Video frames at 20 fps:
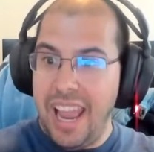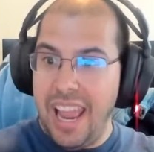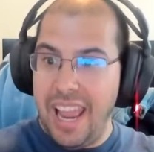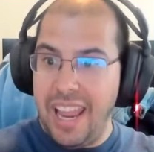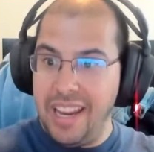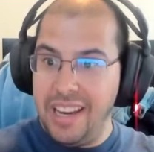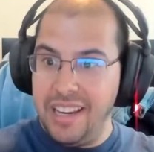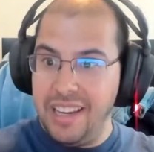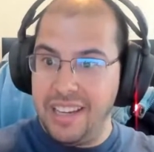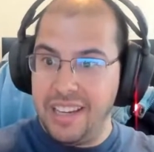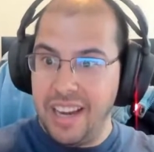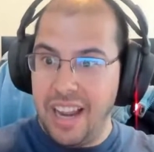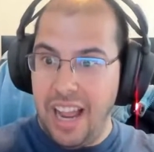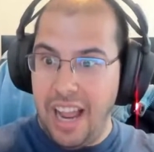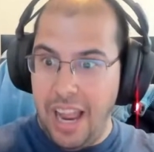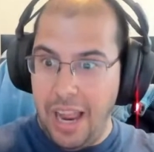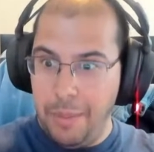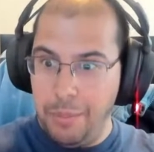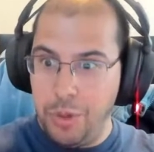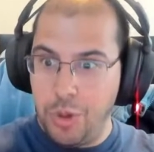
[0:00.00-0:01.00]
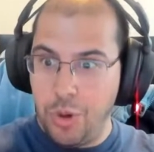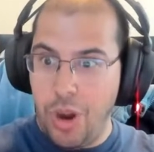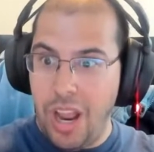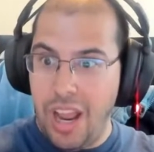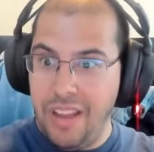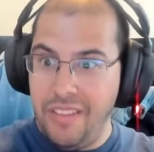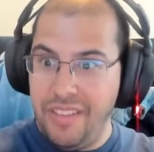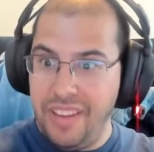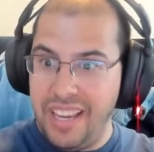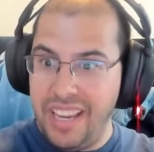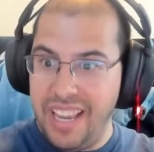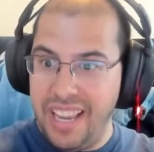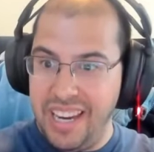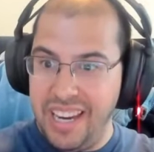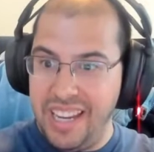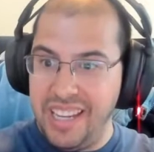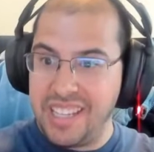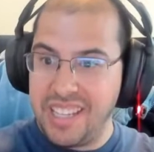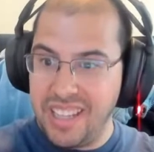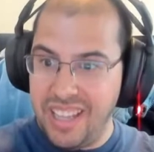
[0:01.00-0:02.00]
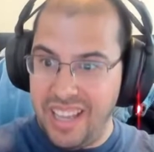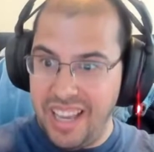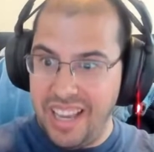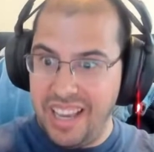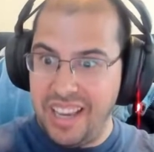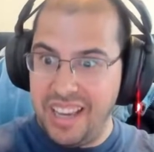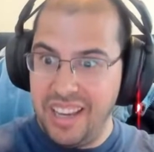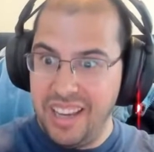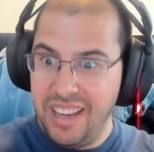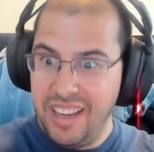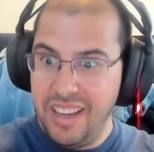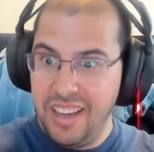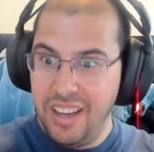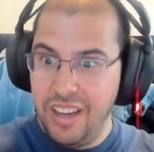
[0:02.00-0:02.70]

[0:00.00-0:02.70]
and I'm driving and it's like,